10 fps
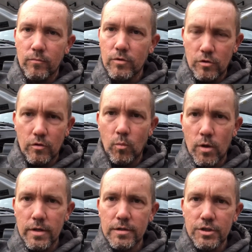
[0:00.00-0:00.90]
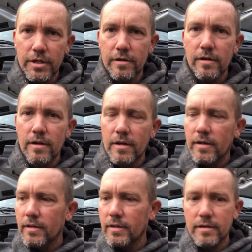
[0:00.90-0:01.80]
you know, the one injector
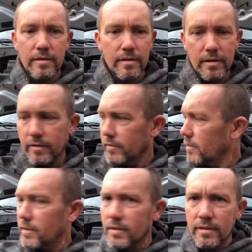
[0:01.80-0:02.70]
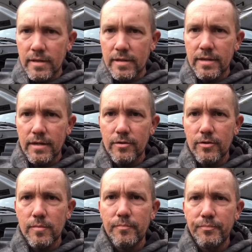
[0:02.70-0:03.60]
into the, the intake
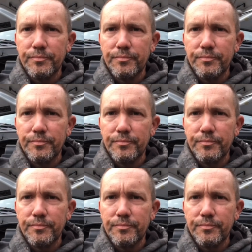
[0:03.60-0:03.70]
tube.